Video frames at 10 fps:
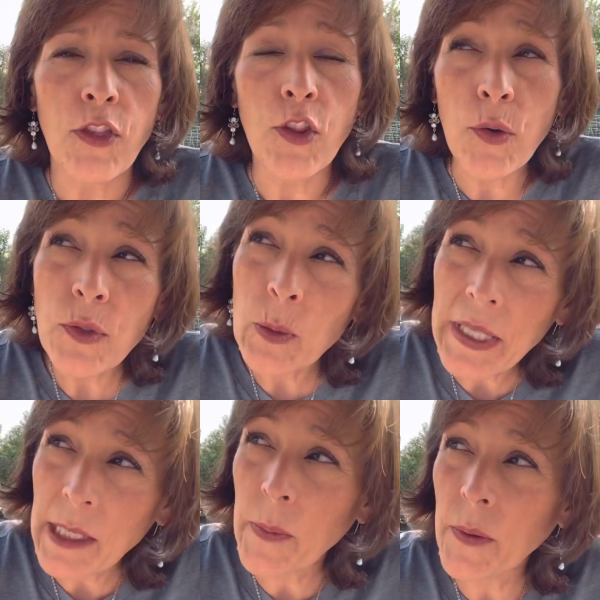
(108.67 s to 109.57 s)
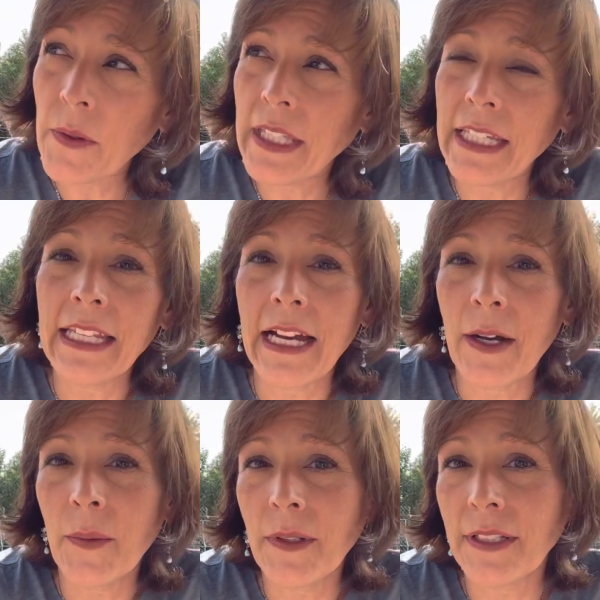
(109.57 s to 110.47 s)
Those people in
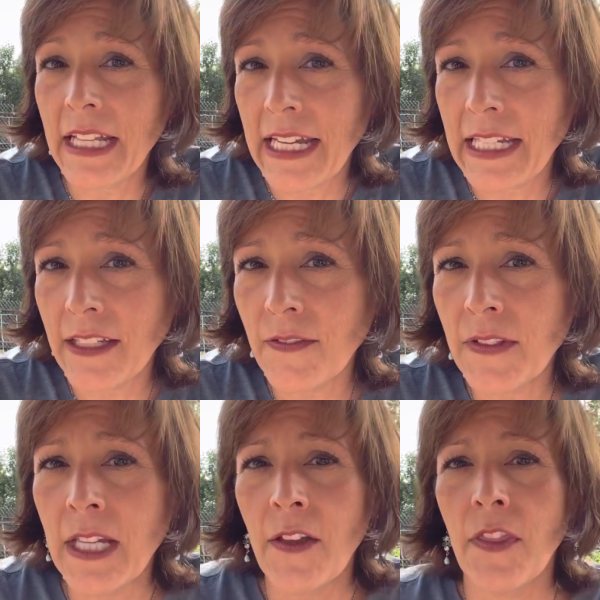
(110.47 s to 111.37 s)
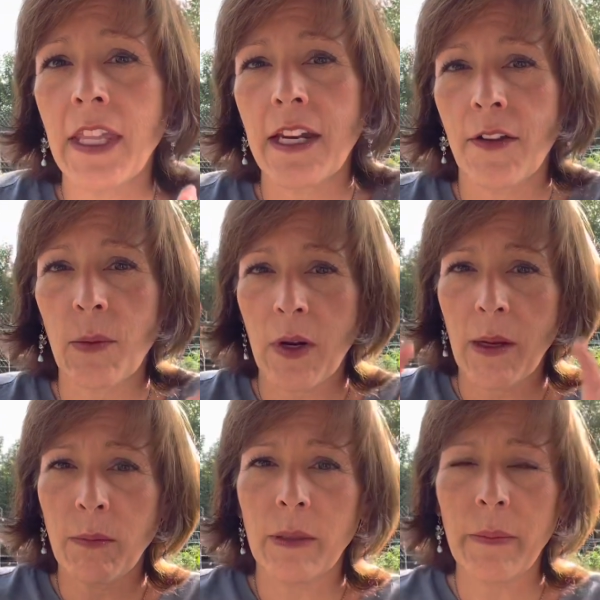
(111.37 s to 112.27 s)
our lives that are the
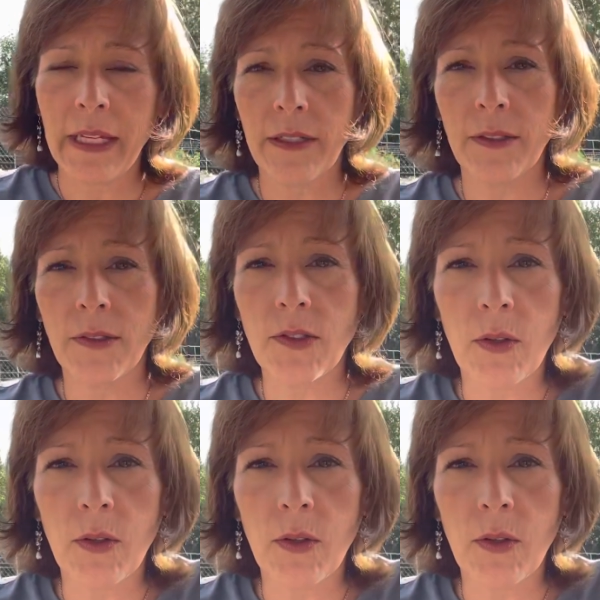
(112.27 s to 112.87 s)
problem makers,